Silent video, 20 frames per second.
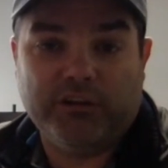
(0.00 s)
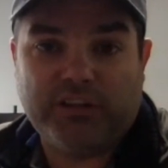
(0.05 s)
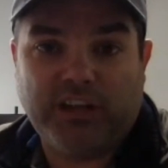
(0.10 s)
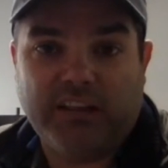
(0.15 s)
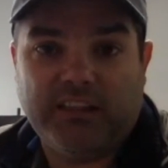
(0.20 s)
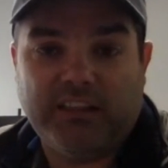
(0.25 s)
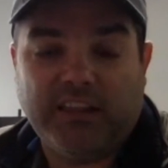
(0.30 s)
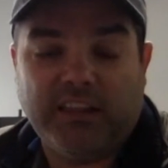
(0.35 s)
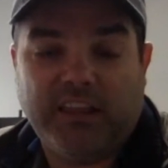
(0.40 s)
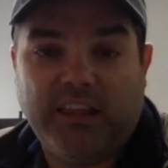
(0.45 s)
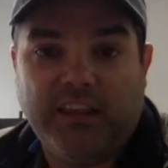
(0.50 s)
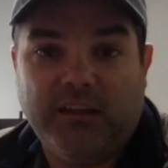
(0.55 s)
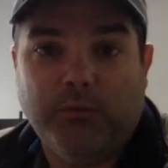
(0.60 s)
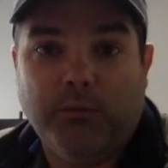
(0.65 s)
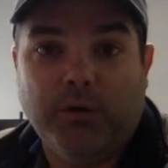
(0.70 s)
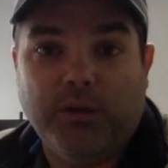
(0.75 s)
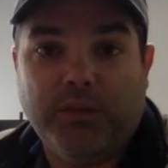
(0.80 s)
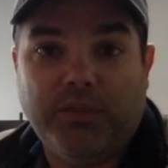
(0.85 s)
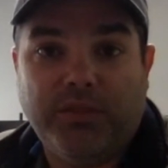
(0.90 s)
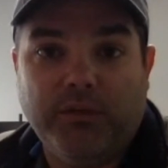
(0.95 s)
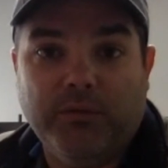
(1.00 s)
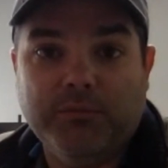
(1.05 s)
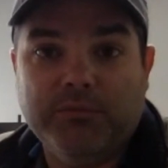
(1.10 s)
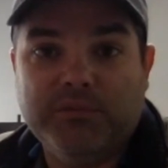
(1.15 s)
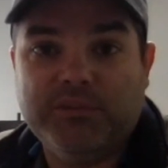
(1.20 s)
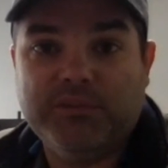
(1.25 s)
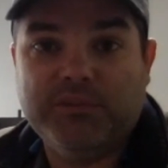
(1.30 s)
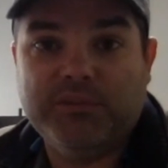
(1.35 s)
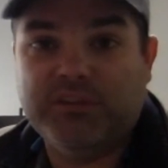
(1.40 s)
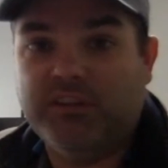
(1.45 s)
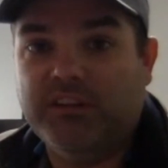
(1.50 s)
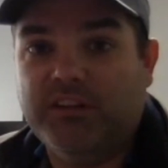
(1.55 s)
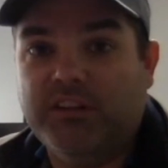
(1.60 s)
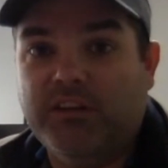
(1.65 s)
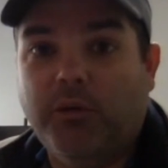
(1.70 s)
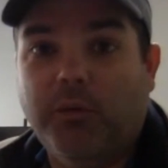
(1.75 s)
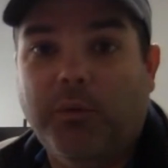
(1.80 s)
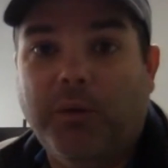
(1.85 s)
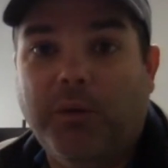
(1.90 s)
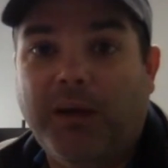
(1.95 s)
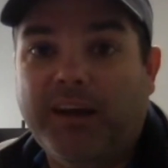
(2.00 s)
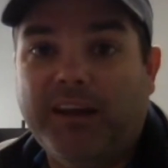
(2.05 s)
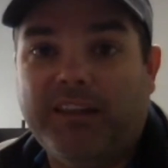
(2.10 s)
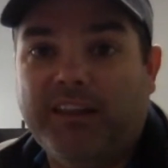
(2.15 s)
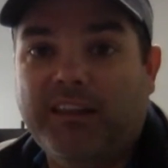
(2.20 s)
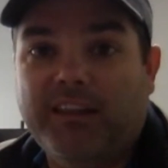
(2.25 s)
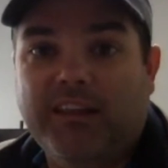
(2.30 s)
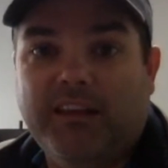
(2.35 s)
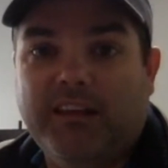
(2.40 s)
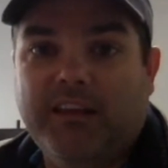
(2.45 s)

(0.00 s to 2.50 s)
take the key with them, so that nobody